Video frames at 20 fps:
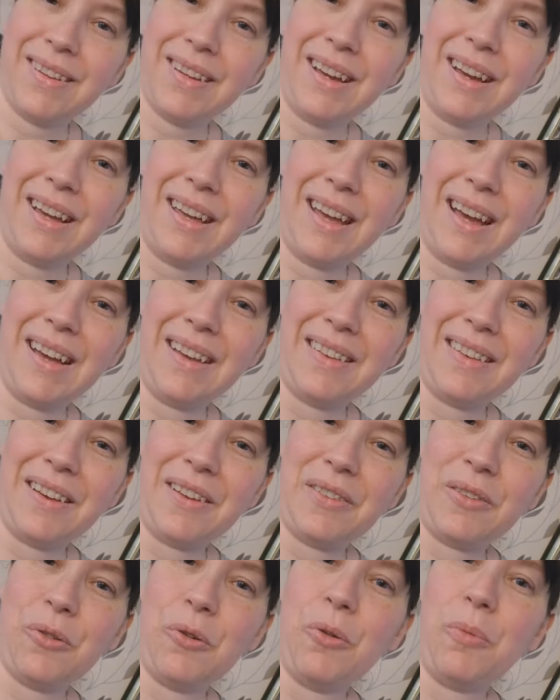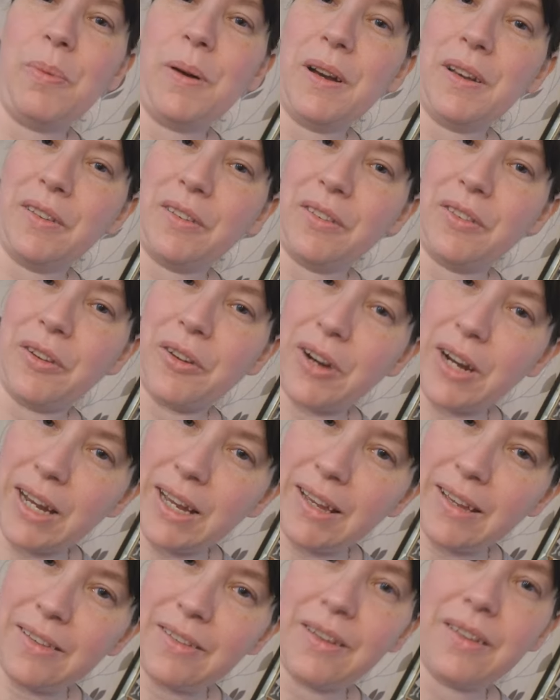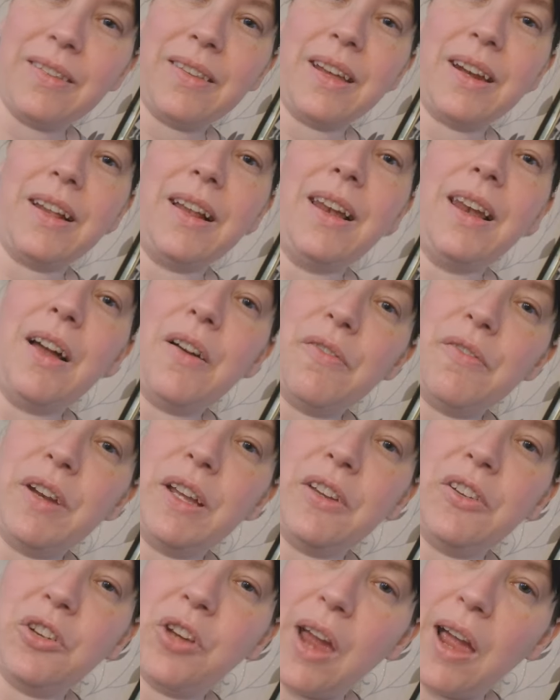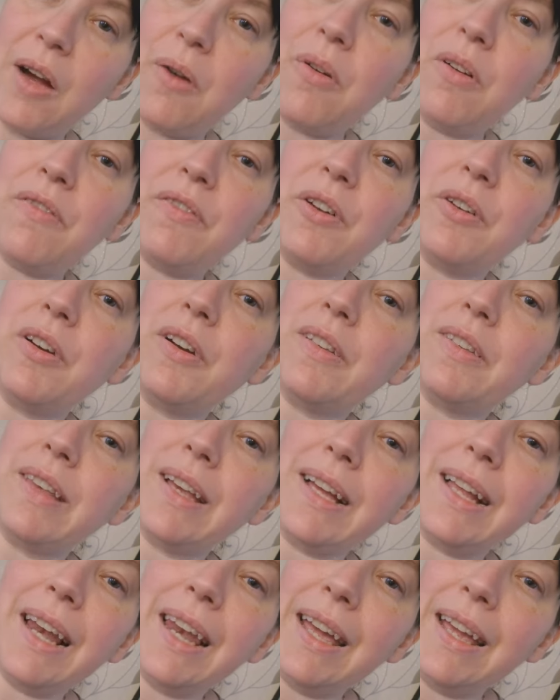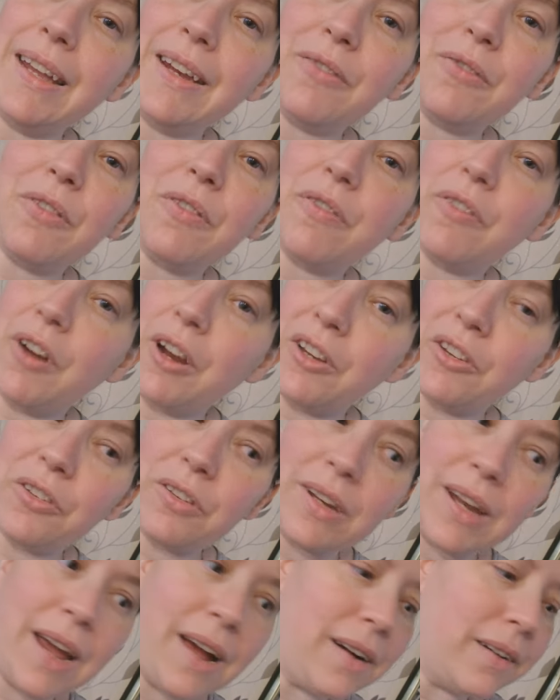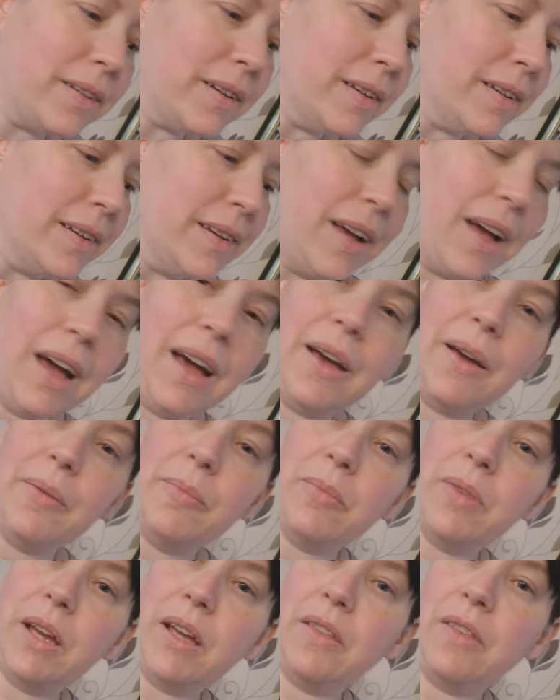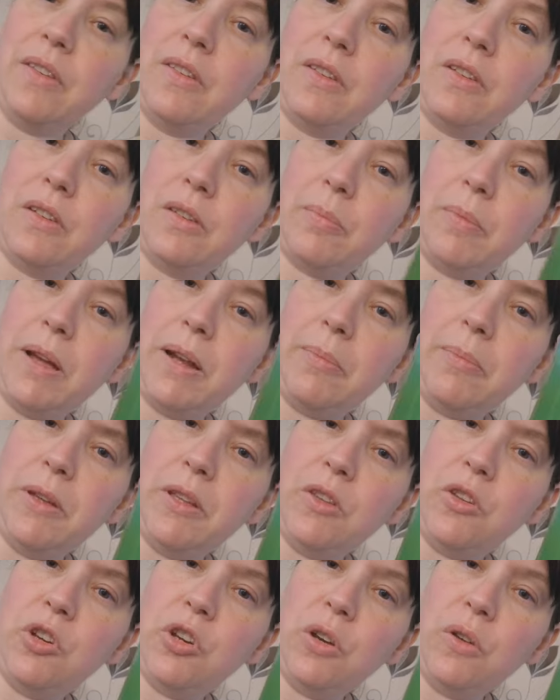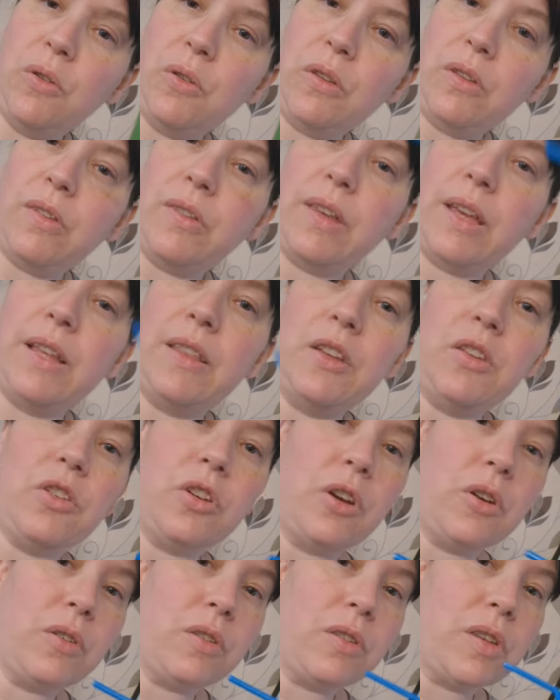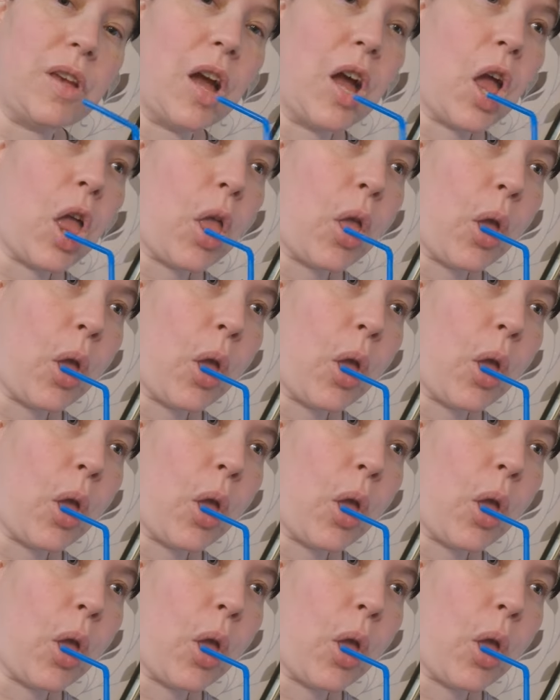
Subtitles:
Okay, so it's 3:15. Just had a lovely shower. I feel nice and clean and refreshed now. Nathan's just made me a juice in the juicer.